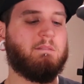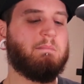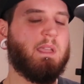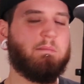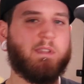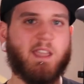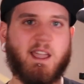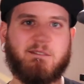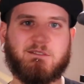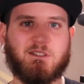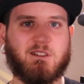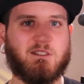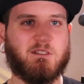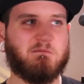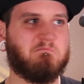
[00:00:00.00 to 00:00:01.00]
Maybe
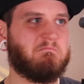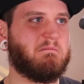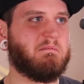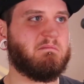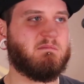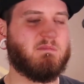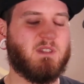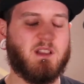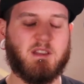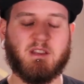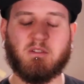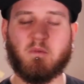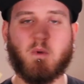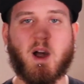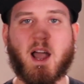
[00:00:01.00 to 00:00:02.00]
after a
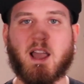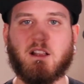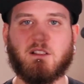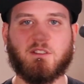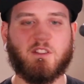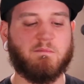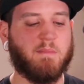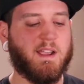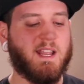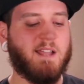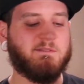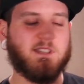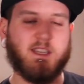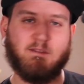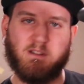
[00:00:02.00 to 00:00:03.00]
little while you might
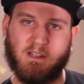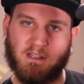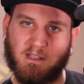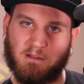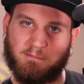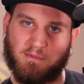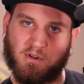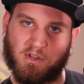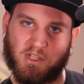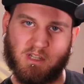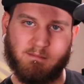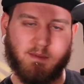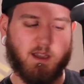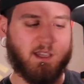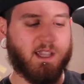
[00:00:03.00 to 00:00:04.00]
have to give it a little
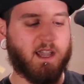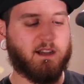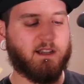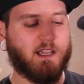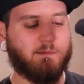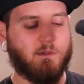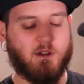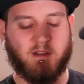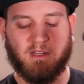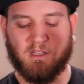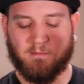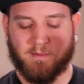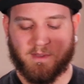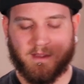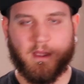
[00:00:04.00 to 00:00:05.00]
push, it might kind of come out a
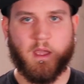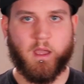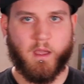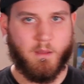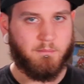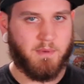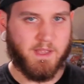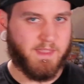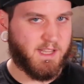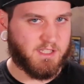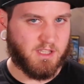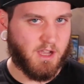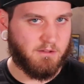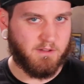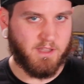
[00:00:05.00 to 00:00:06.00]
little bit, but
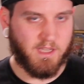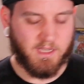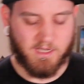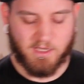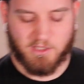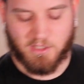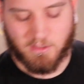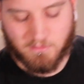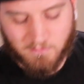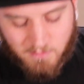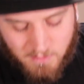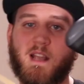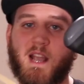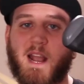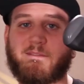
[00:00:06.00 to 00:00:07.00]
that's not really an issue.
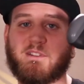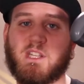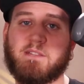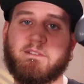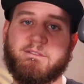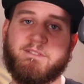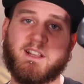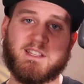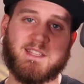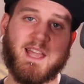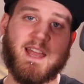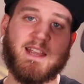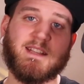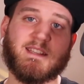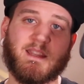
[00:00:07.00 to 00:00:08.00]
After you've affixed
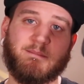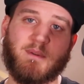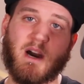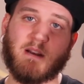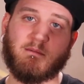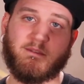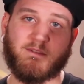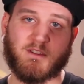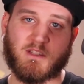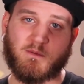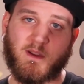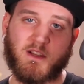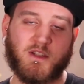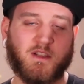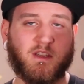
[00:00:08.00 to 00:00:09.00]
that into the bottom of your
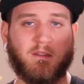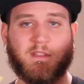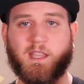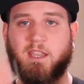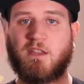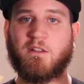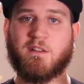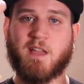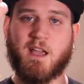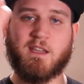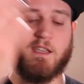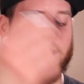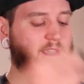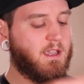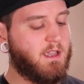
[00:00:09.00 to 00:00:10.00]
Switch, you take your
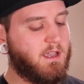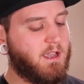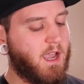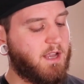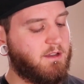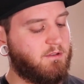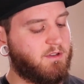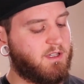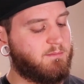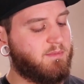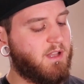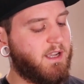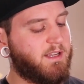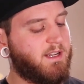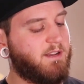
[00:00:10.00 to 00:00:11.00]
Genki and you just
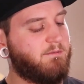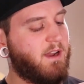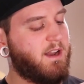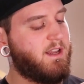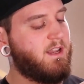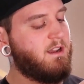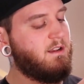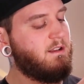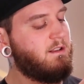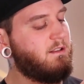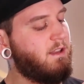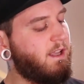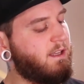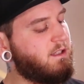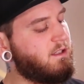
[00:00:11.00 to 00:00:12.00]
plug it in right here,
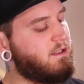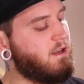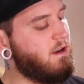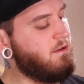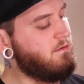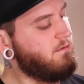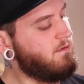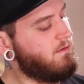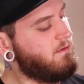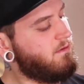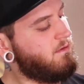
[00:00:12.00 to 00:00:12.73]
like so.